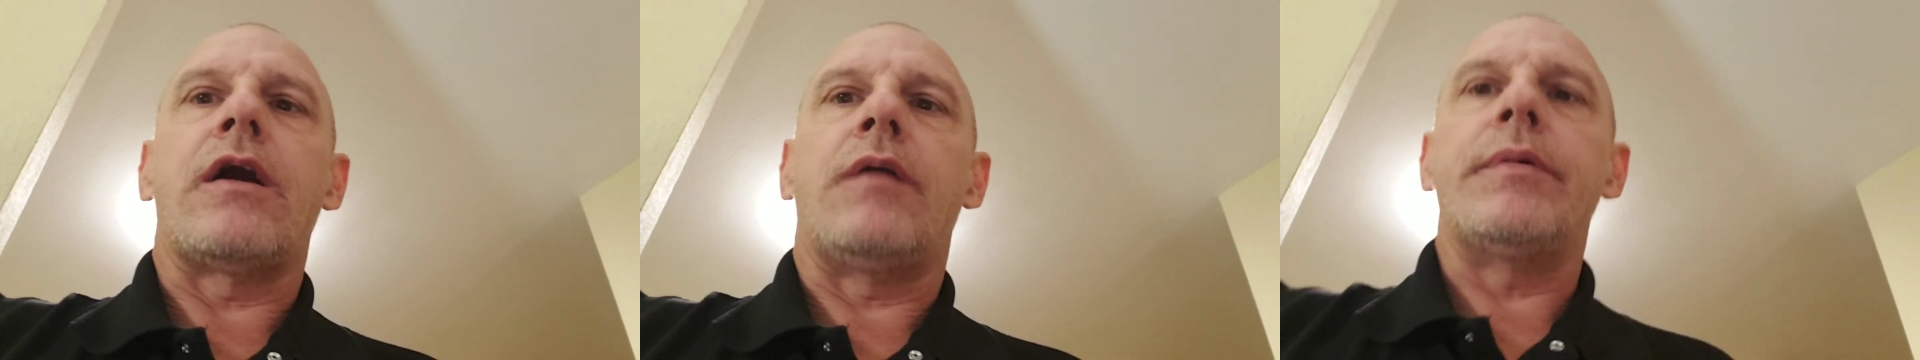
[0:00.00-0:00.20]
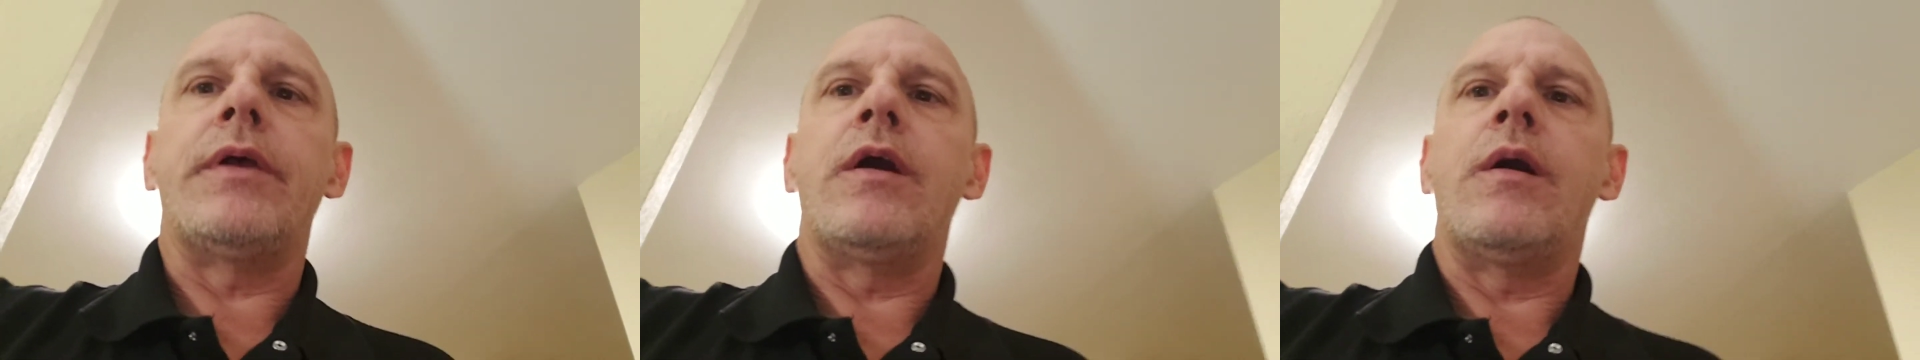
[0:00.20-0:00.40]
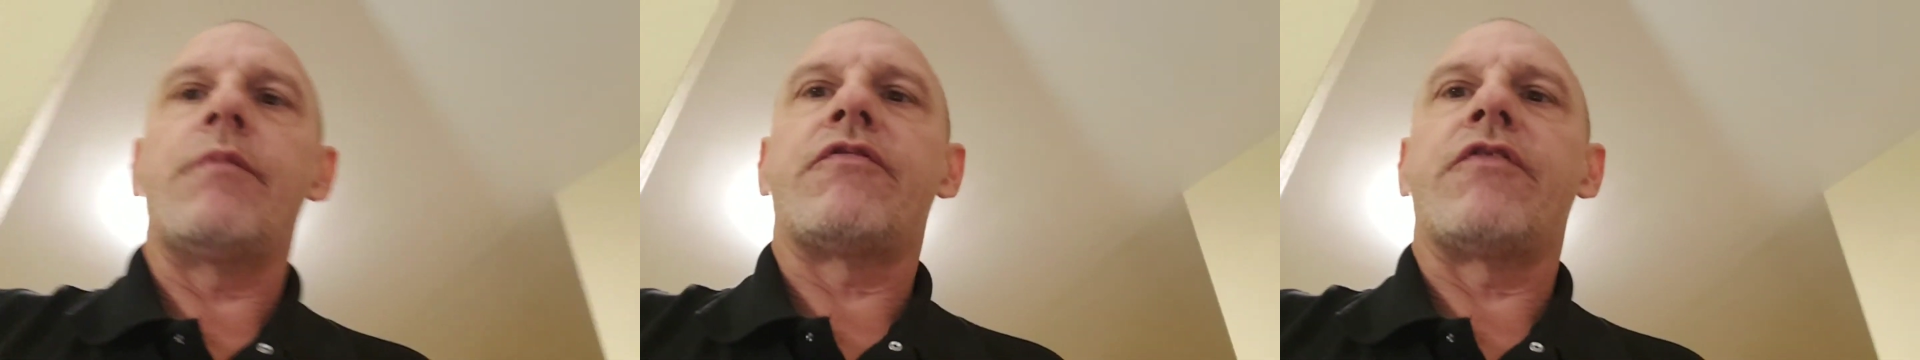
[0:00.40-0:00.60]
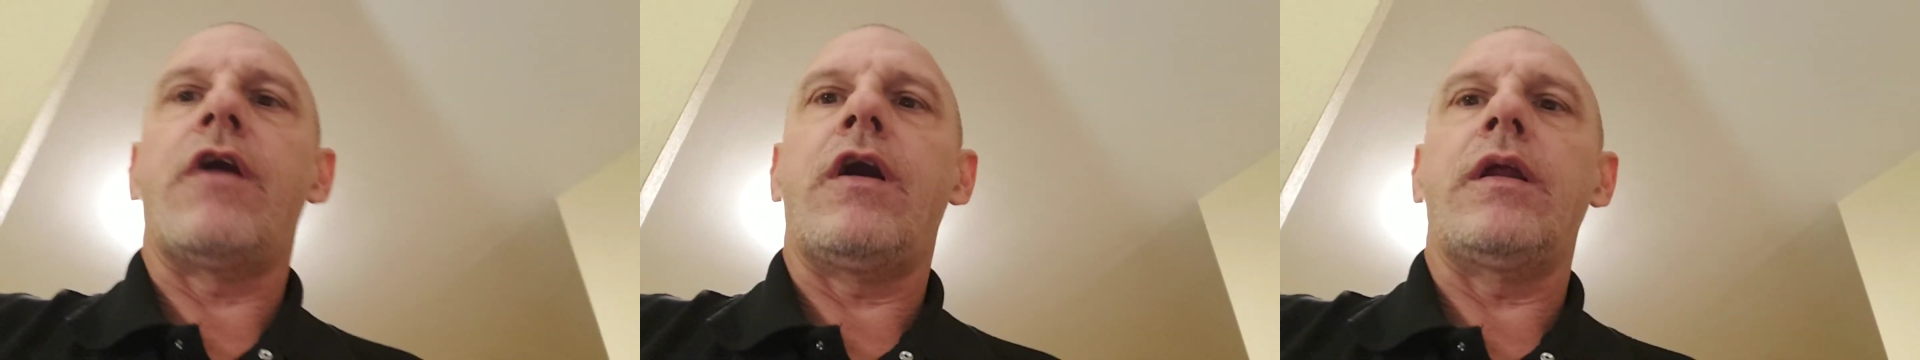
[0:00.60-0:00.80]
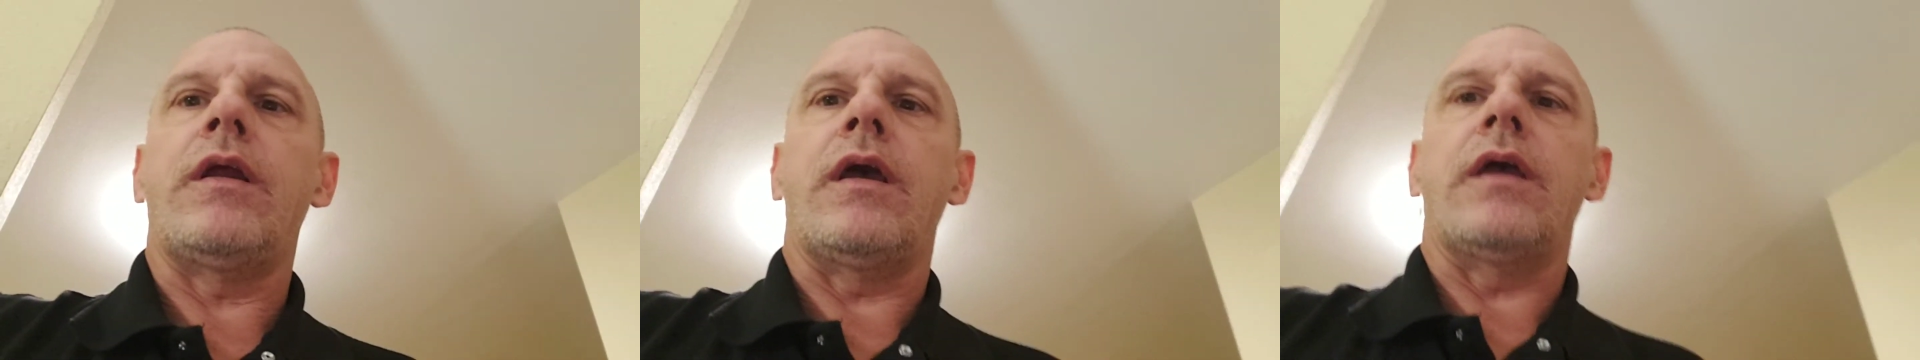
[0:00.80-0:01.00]
I'll be home
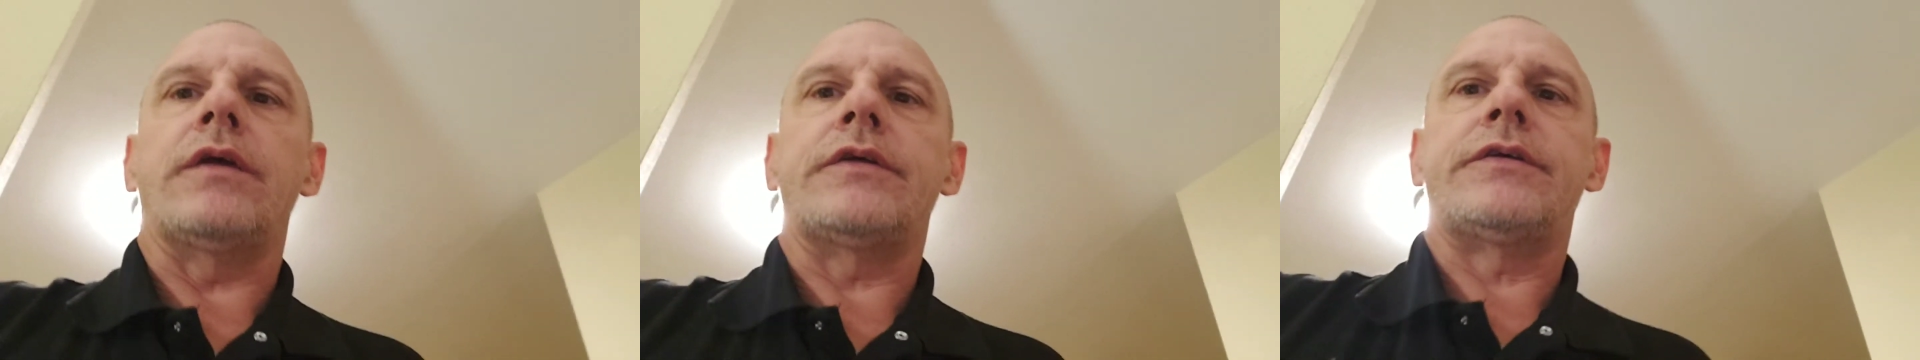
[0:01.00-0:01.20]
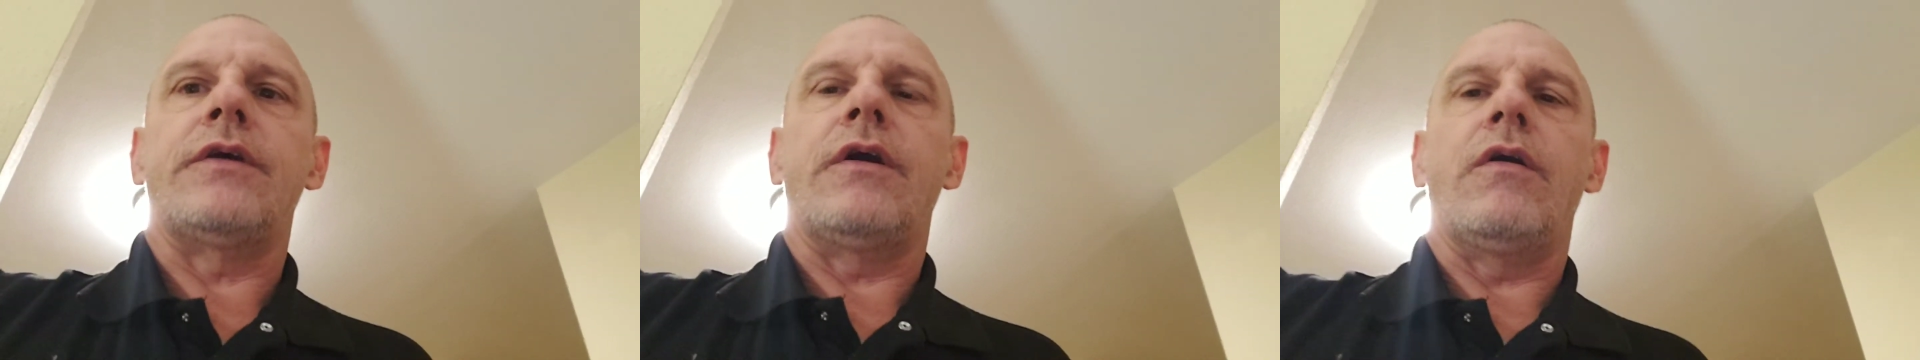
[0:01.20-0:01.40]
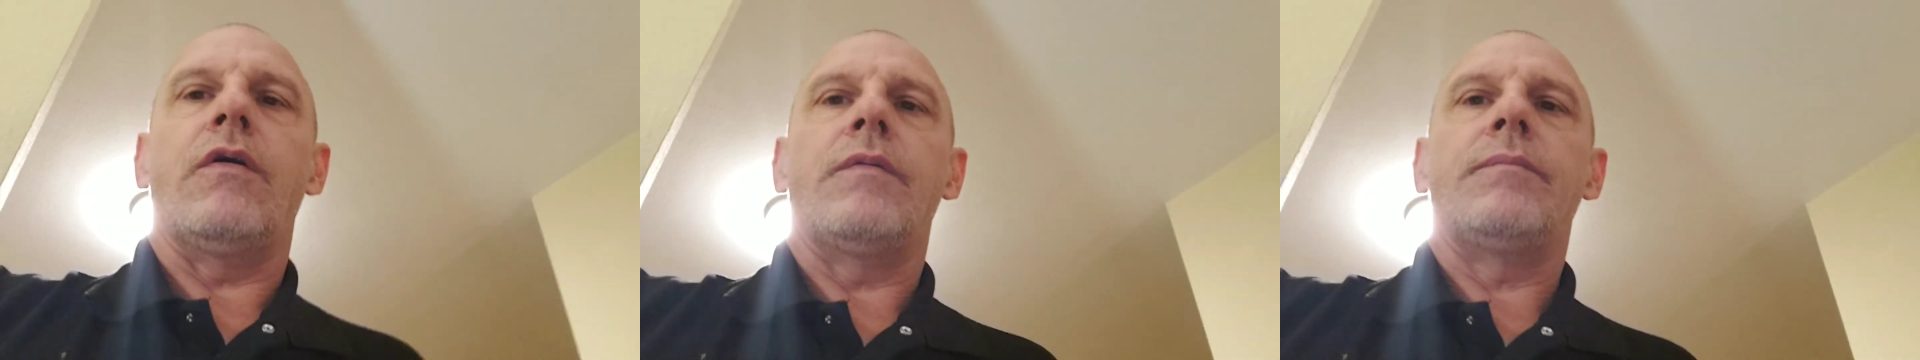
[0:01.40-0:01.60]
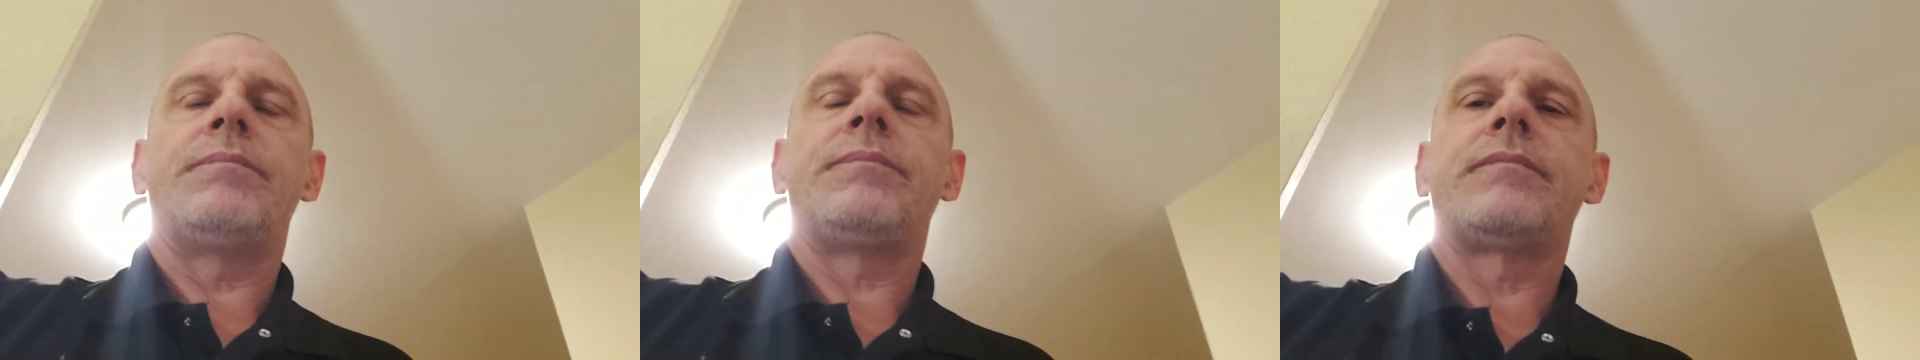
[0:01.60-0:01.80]
Friday. So,